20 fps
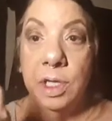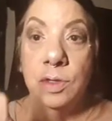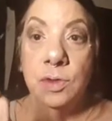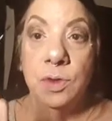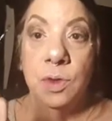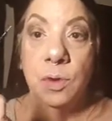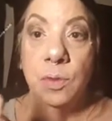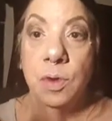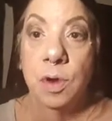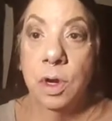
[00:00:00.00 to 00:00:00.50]

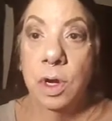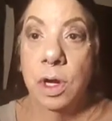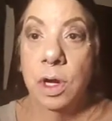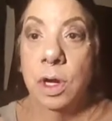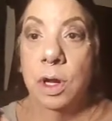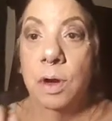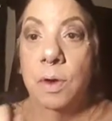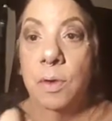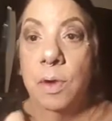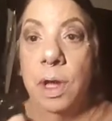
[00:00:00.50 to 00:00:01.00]
So we're gonna
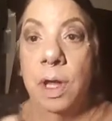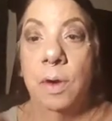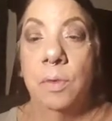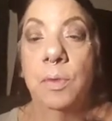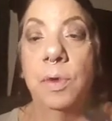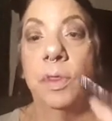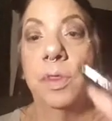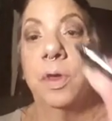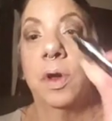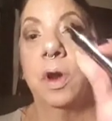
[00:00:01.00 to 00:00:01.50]
go in
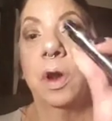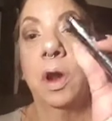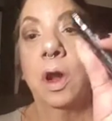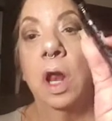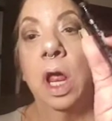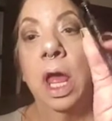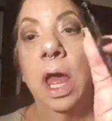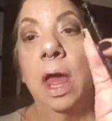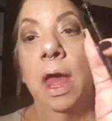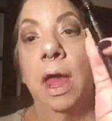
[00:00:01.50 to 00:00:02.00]
with our
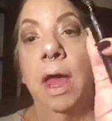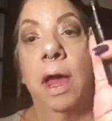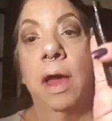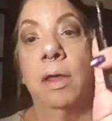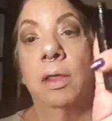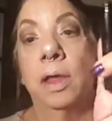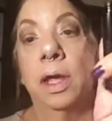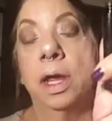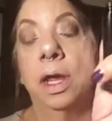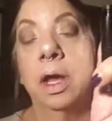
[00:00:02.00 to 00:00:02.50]

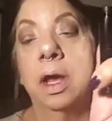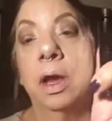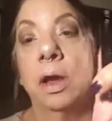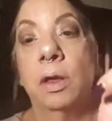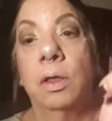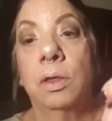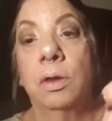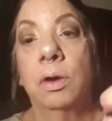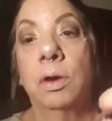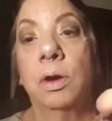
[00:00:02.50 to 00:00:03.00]
LA
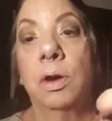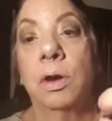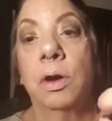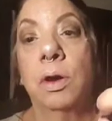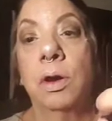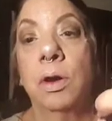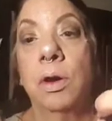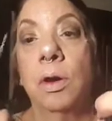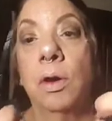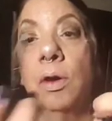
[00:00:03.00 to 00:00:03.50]

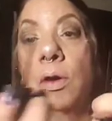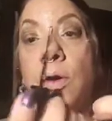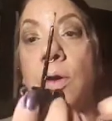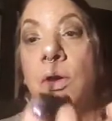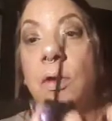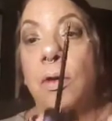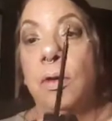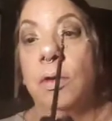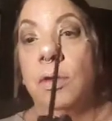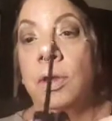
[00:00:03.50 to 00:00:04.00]
Color
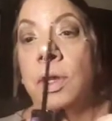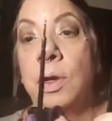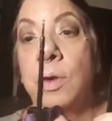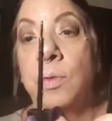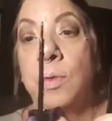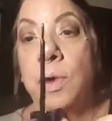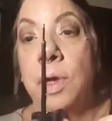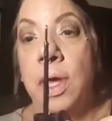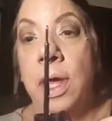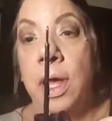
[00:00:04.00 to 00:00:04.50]

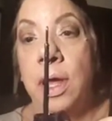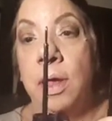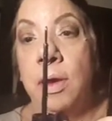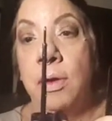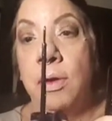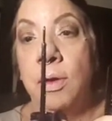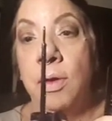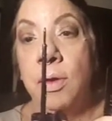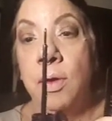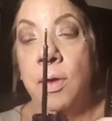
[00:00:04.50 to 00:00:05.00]
liquid.